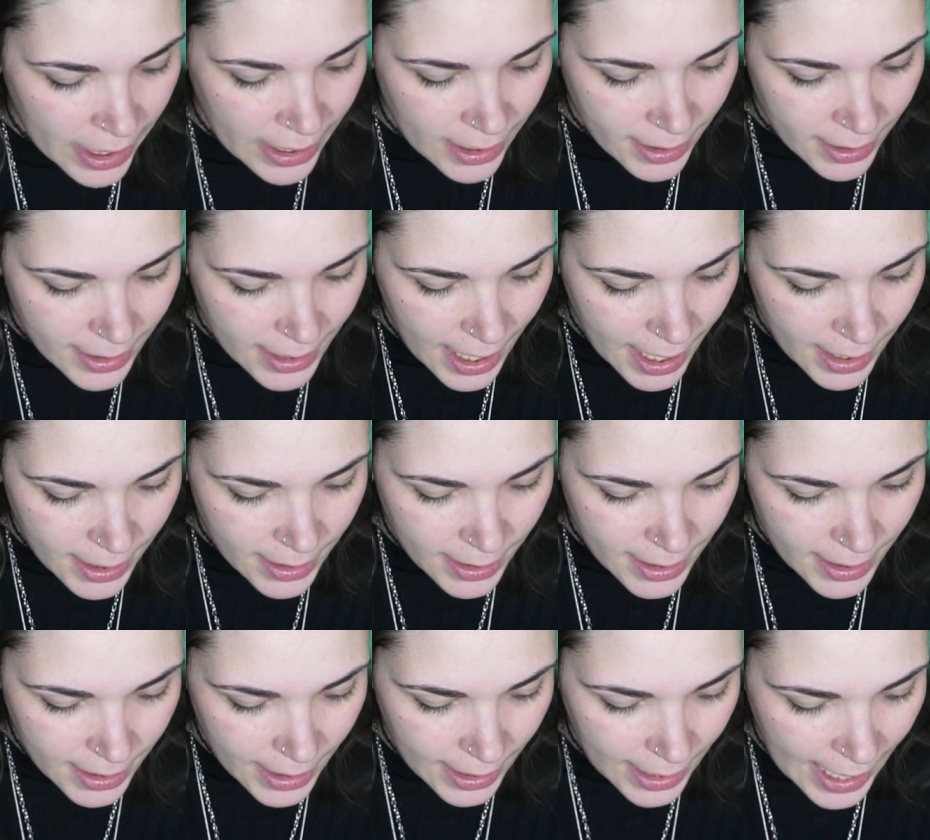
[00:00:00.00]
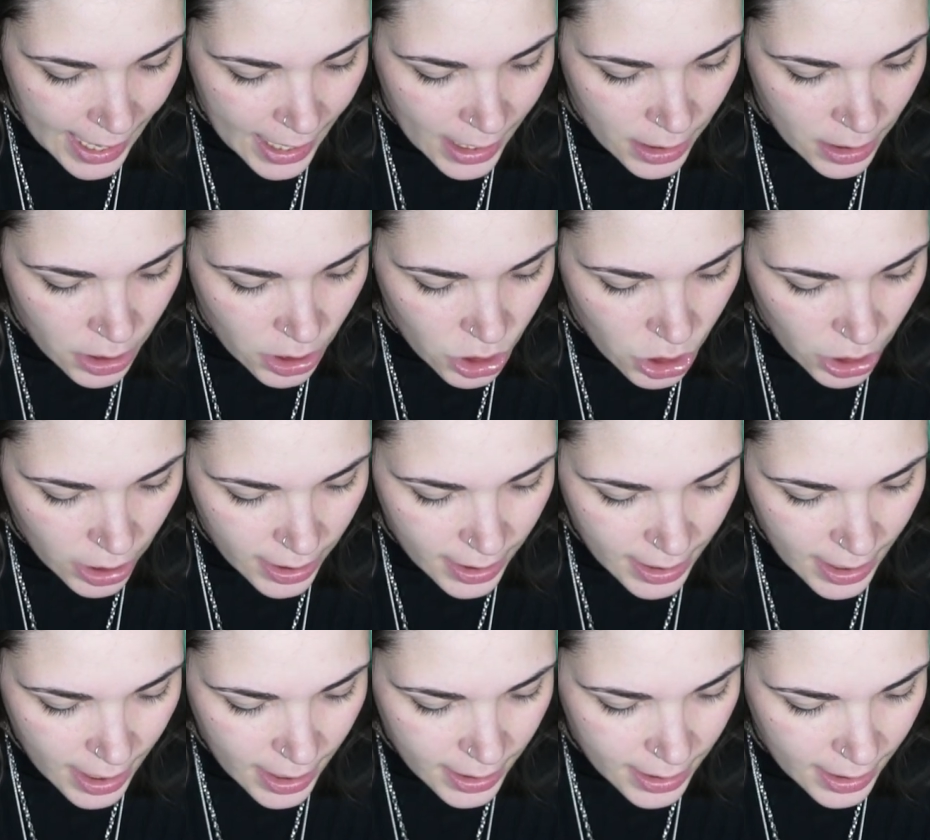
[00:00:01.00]
incense, again, she
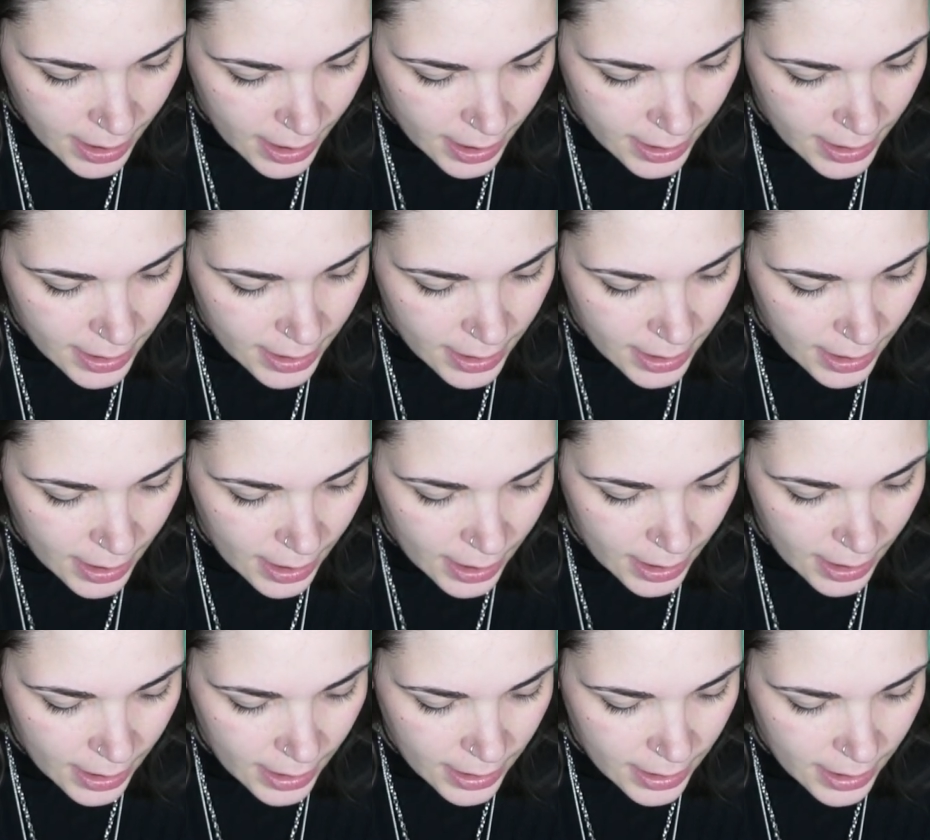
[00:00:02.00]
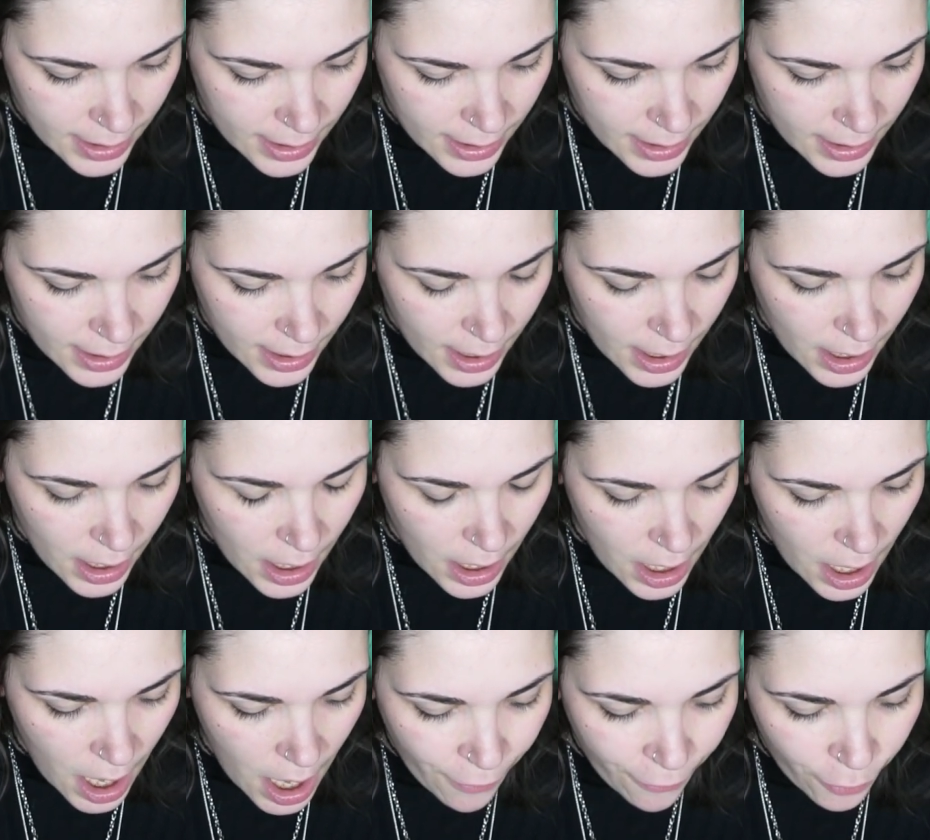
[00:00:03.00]
says that it's it's
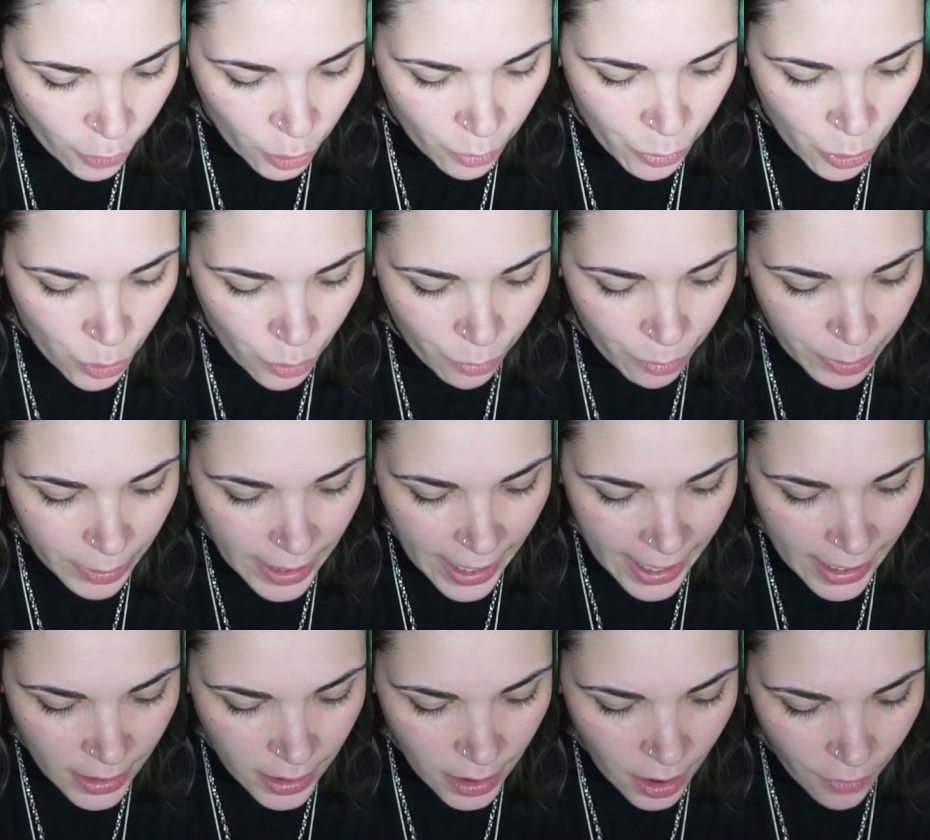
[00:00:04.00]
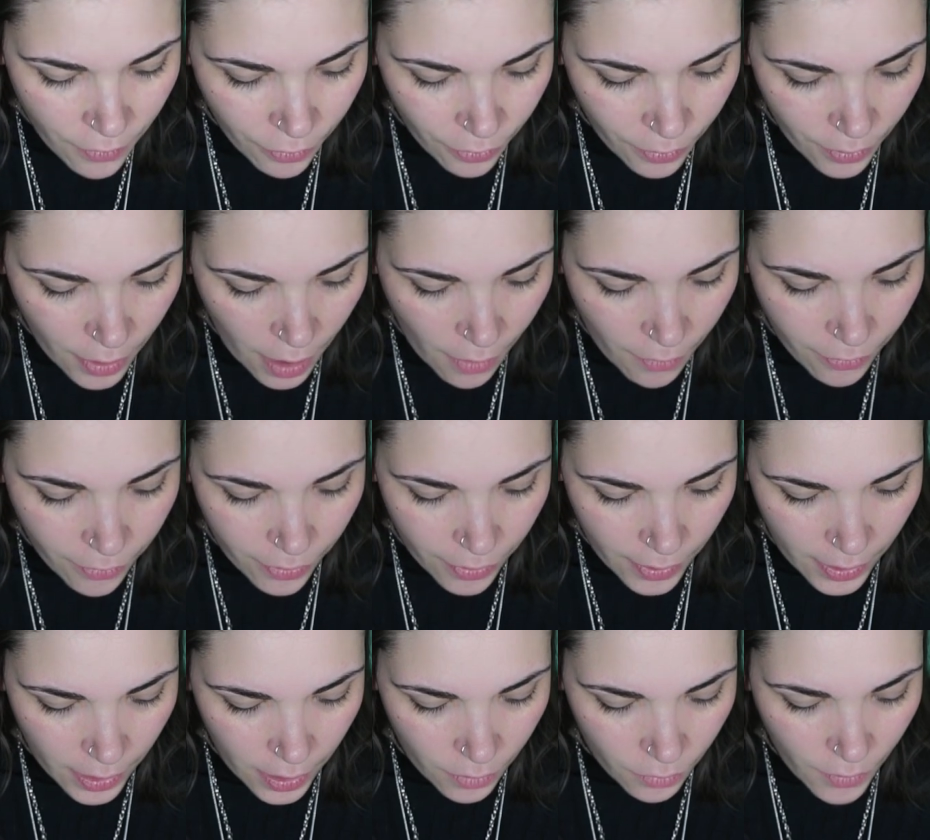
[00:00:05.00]
a full moon blend of, of
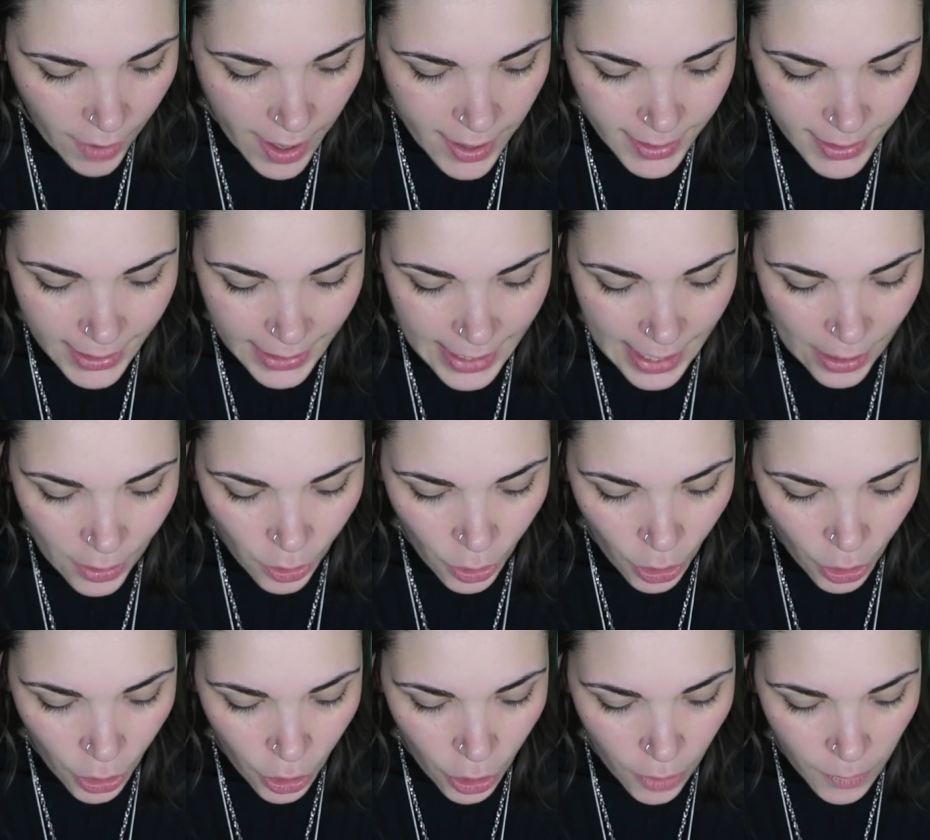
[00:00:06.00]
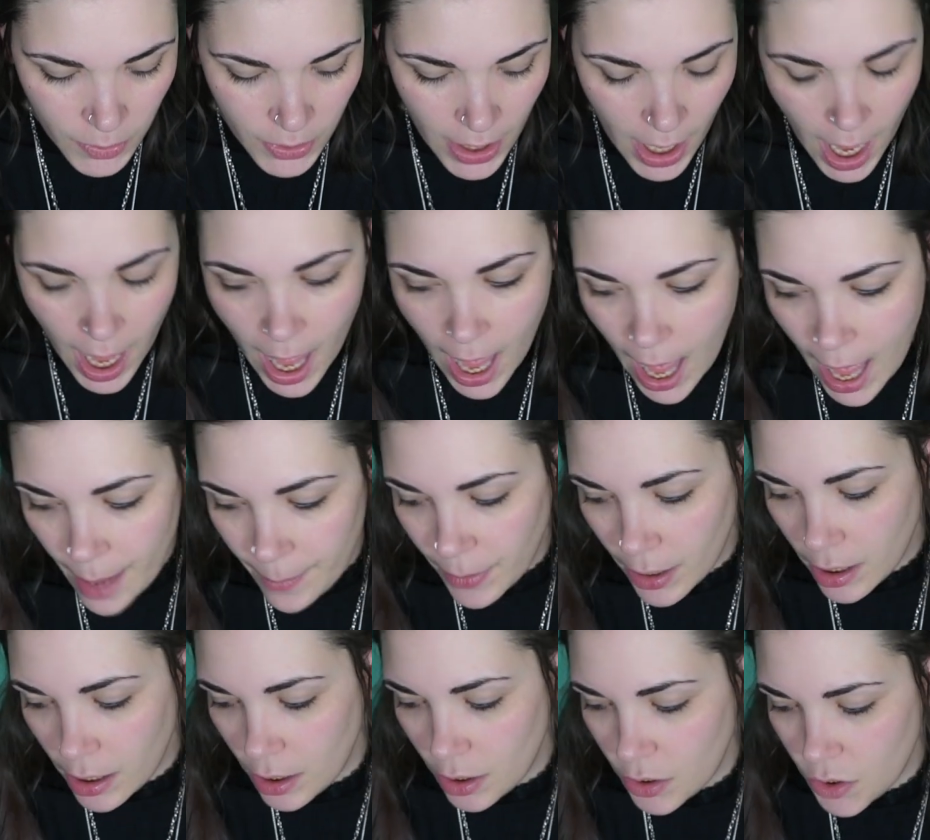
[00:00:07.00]
resin and herbs. I'm
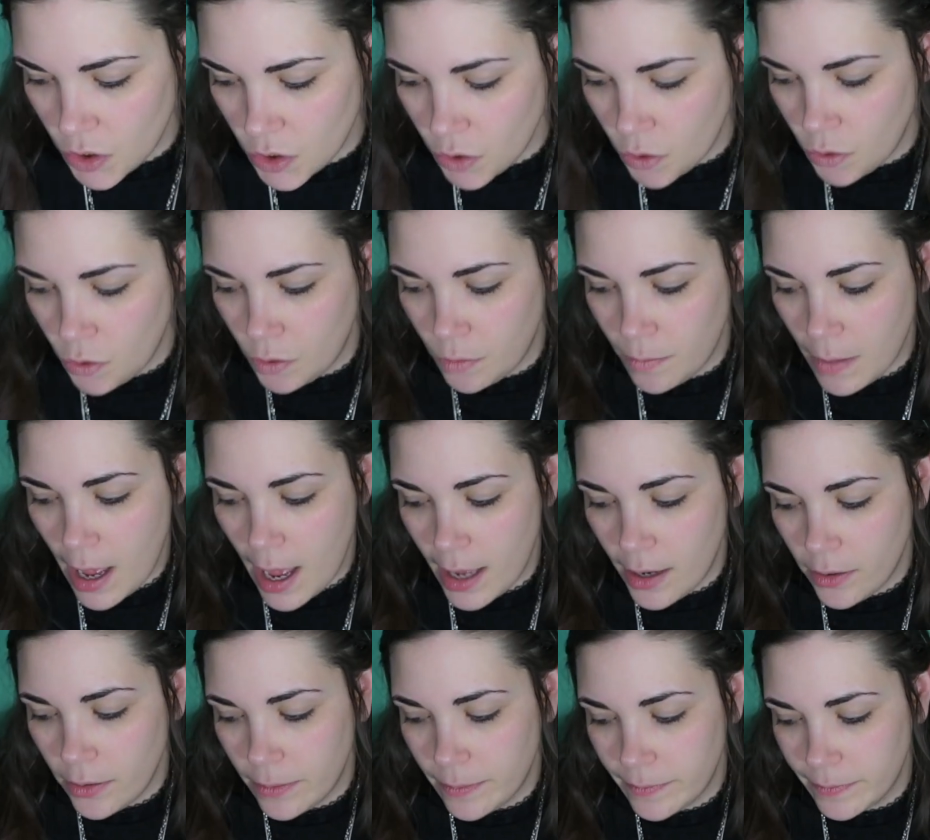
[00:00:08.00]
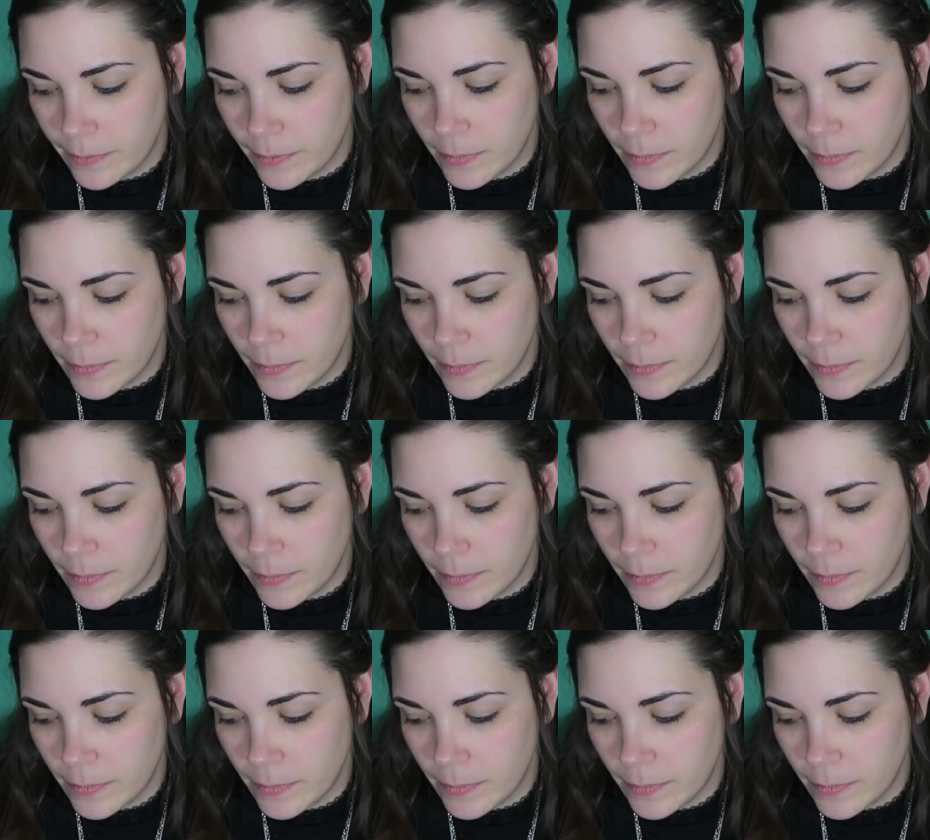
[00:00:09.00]
gonna assume, I don't,